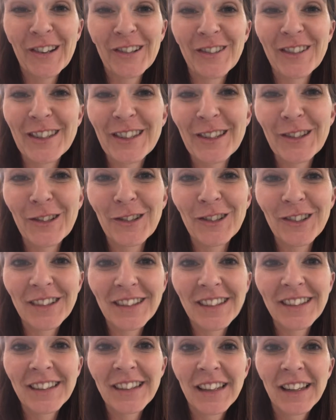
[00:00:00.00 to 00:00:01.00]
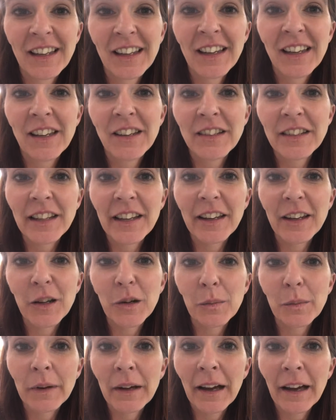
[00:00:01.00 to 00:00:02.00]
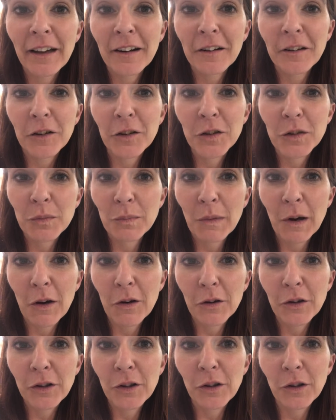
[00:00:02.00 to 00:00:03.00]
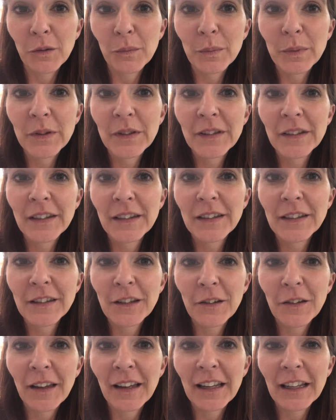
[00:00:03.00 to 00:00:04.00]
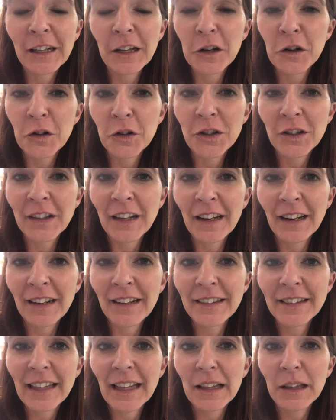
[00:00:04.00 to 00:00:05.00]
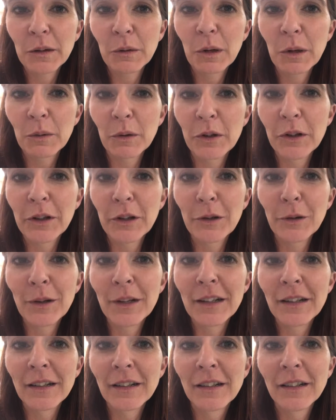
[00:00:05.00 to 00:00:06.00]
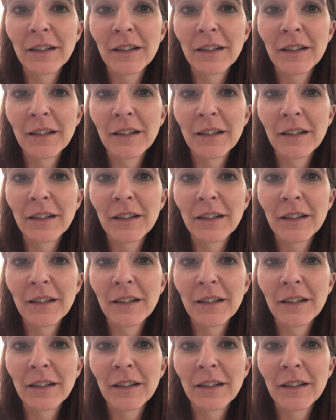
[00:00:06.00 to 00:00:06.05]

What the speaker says: results to help guide our small groups so they can understand exactly what we're doing.